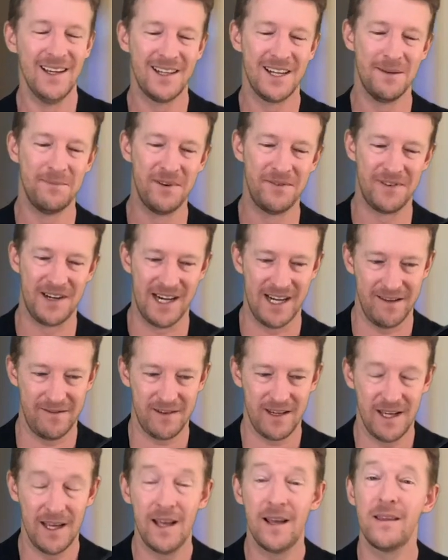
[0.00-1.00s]
Number
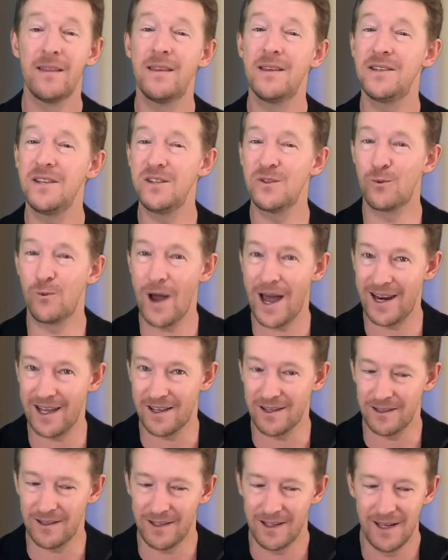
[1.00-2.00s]
5. This is
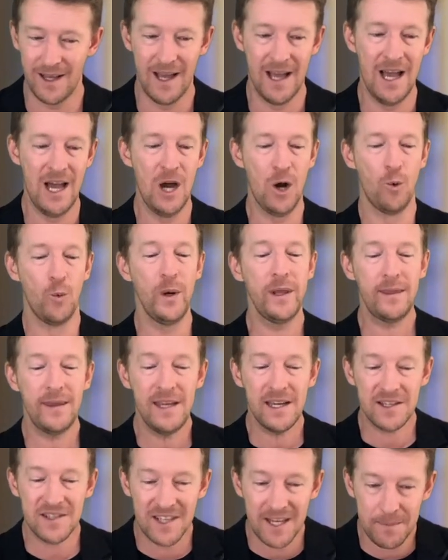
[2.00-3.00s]
radical. With the
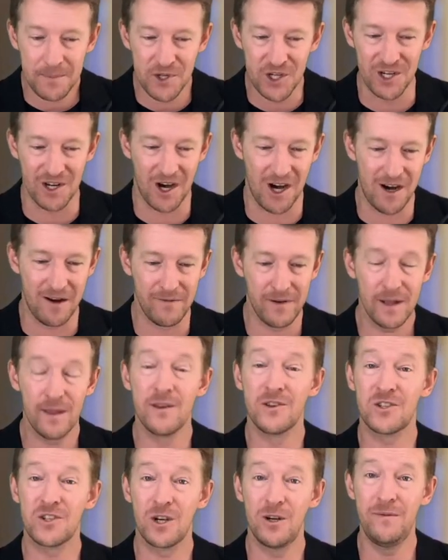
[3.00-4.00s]
exception of
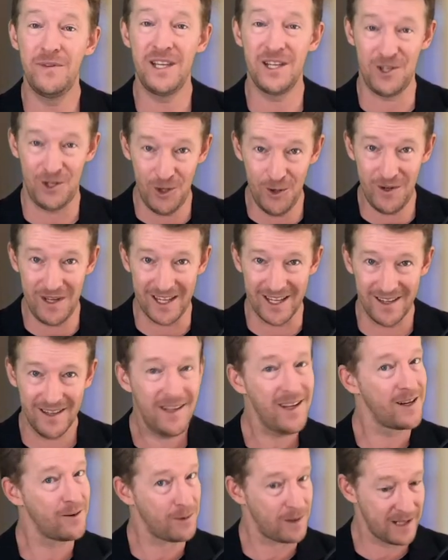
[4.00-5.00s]
the Soviet Union,
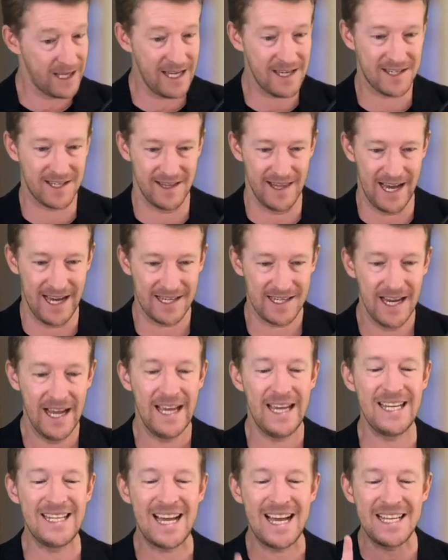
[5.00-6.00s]
and we'll get to that,
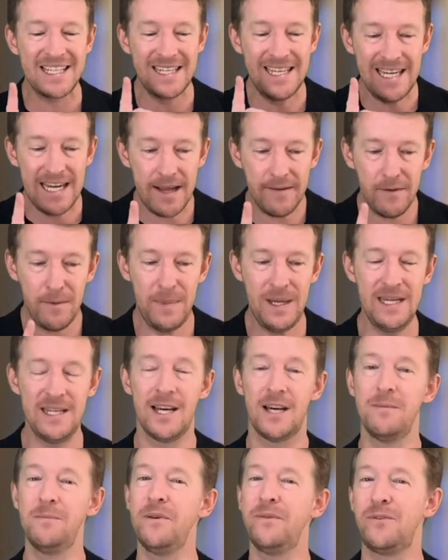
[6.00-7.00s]
it has never been
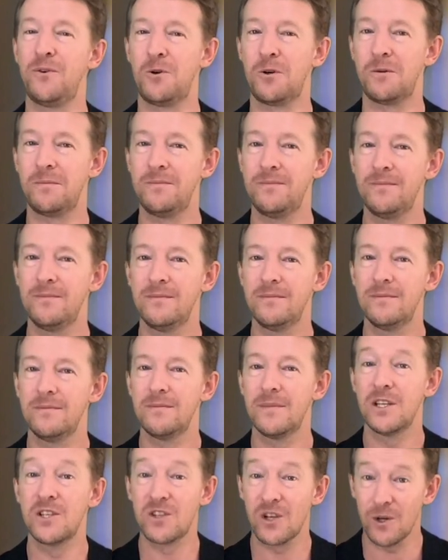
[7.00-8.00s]
done before.
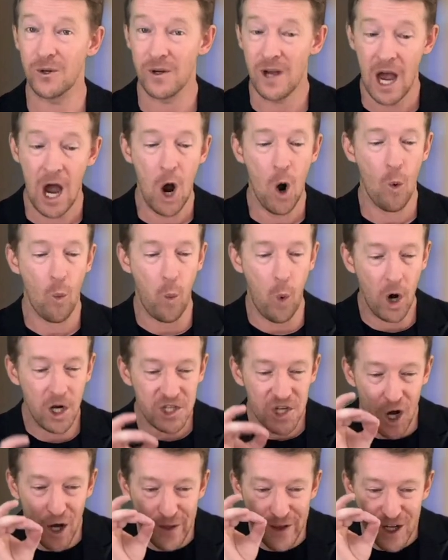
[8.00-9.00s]
So,
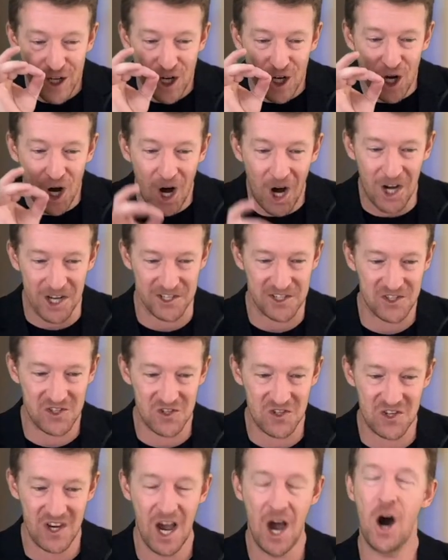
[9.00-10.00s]
what are the
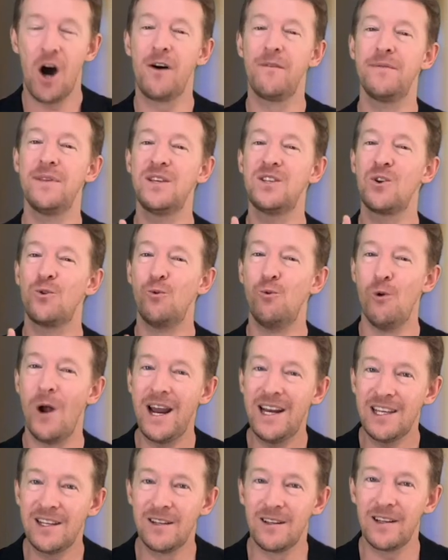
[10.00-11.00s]
costs of this
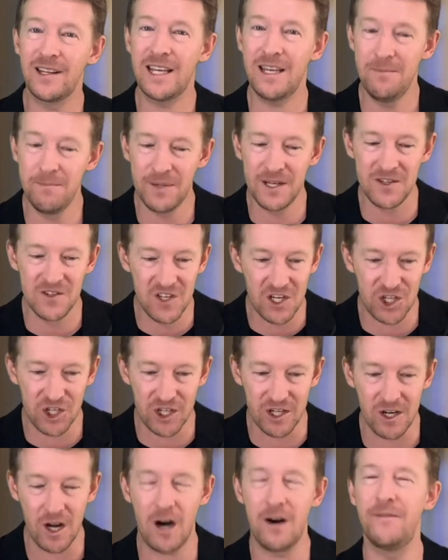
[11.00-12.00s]
radical
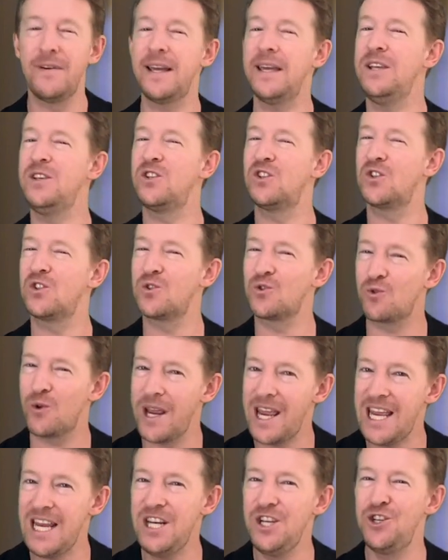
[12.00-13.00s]
imposition of a
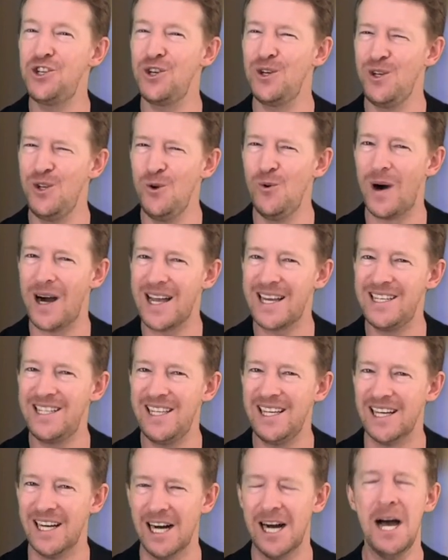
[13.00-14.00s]
strange new
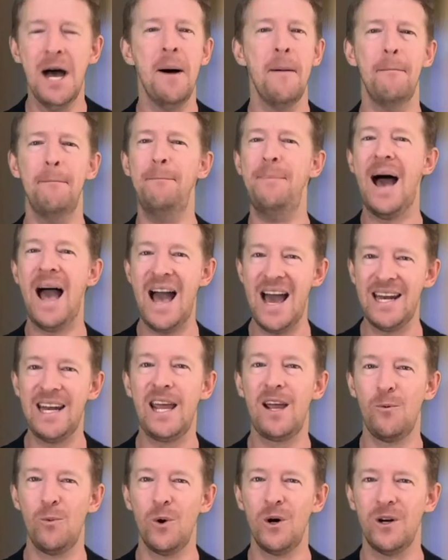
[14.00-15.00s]
idea,
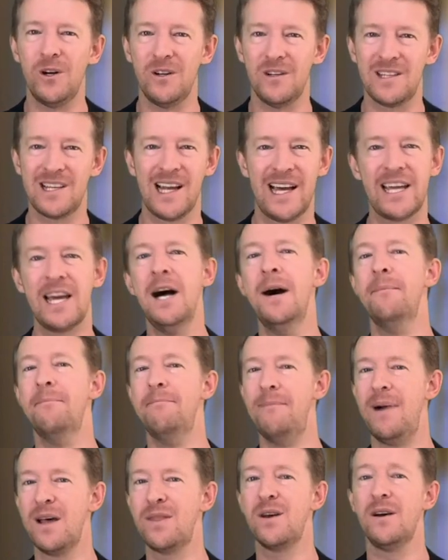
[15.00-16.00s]
banning words like
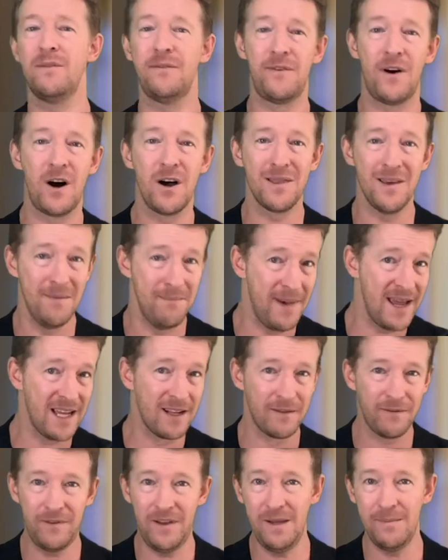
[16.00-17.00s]
mother, father,
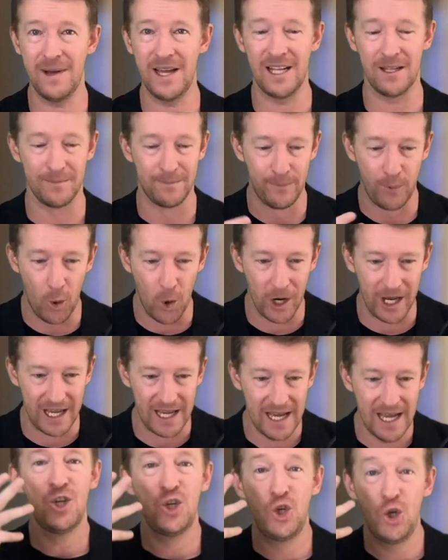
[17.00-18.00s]
male, female, boy?
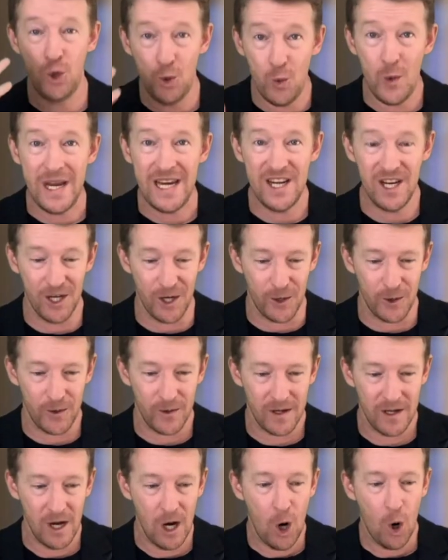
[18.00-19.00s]
Do we
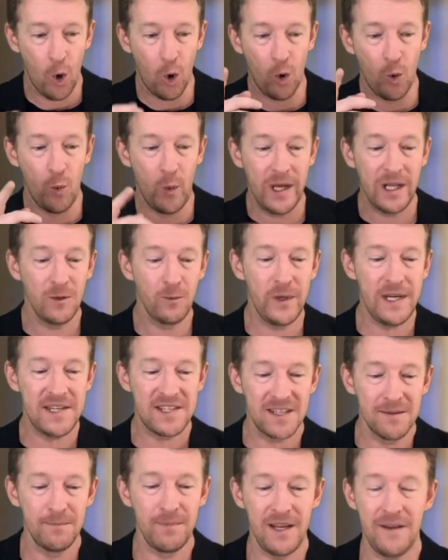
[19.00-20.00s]
know? Or will we
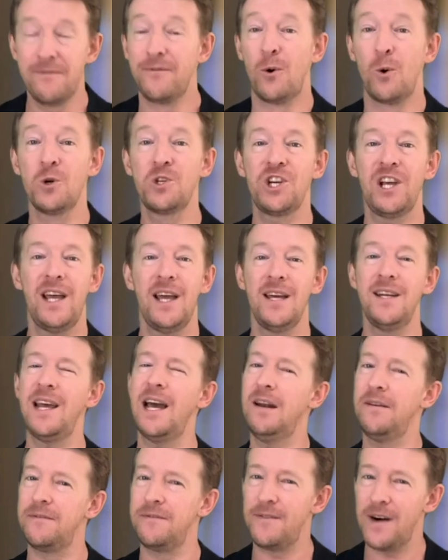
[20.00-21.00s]
simply forge ahead
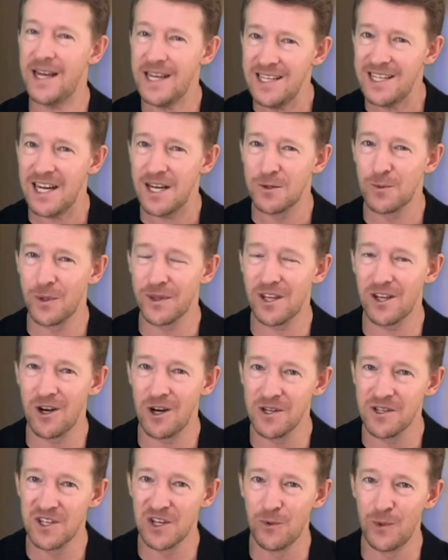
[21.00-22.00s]
and find out what the
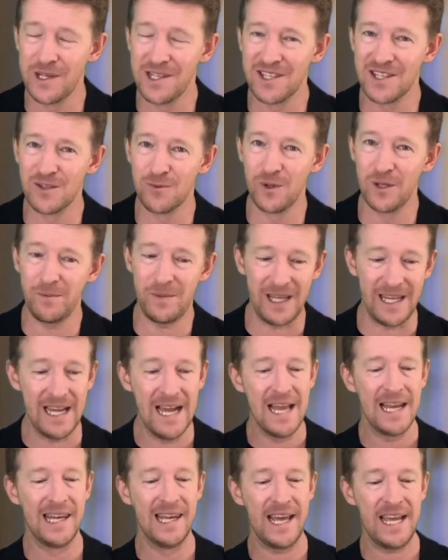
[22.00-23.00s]
consequences will be
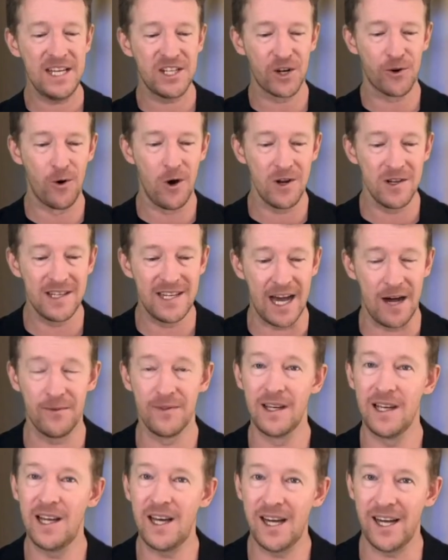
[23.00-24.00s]
later on
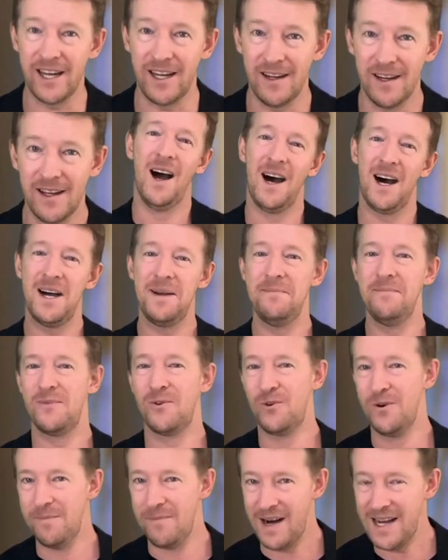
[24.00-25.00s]
down the line? I'm
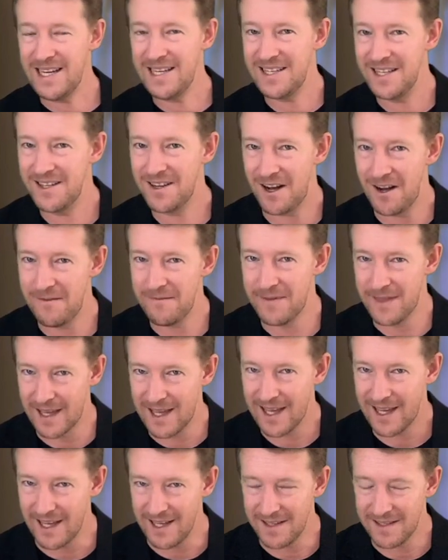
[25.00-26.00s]
reminded of the
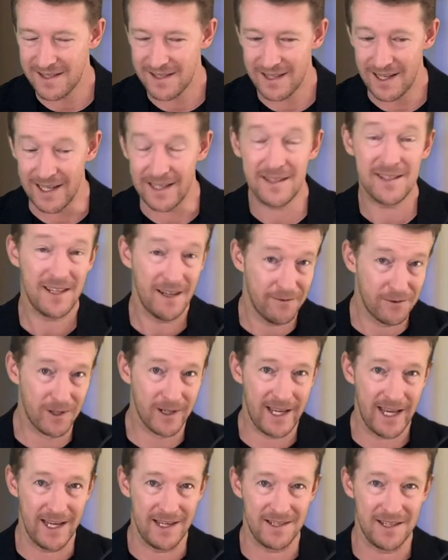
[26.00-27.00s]
case, several
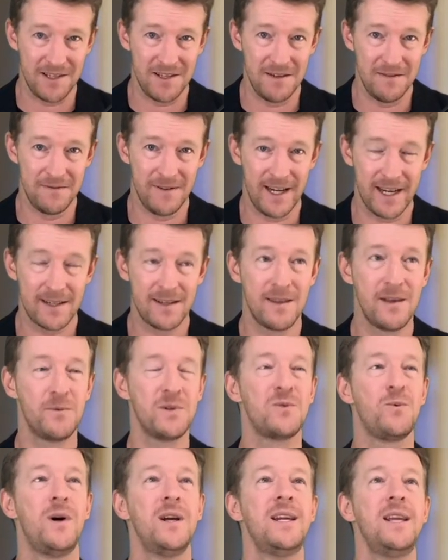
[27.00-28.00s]
cases in fact. There
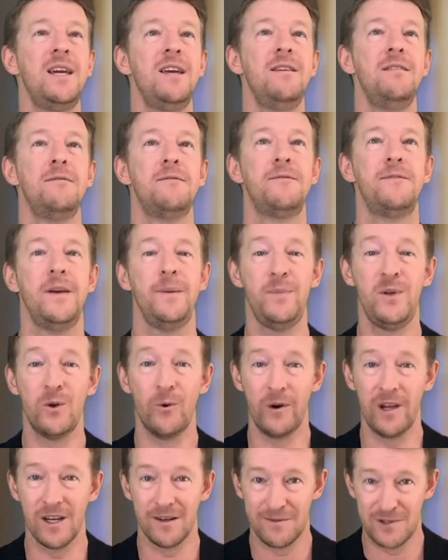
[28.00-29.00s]
was one in
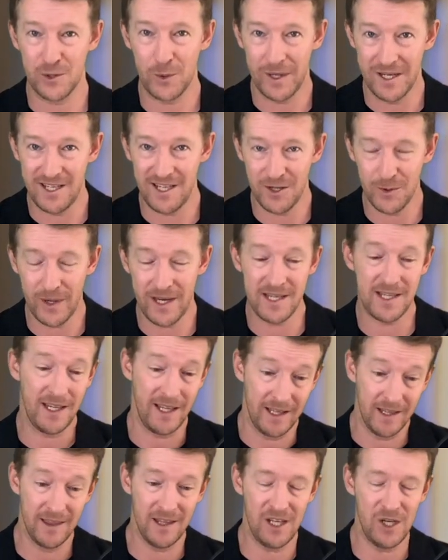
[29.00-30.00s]
February of
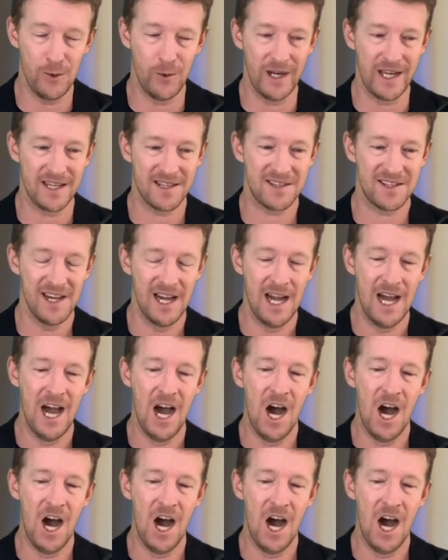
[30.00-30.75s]
2020 in the US,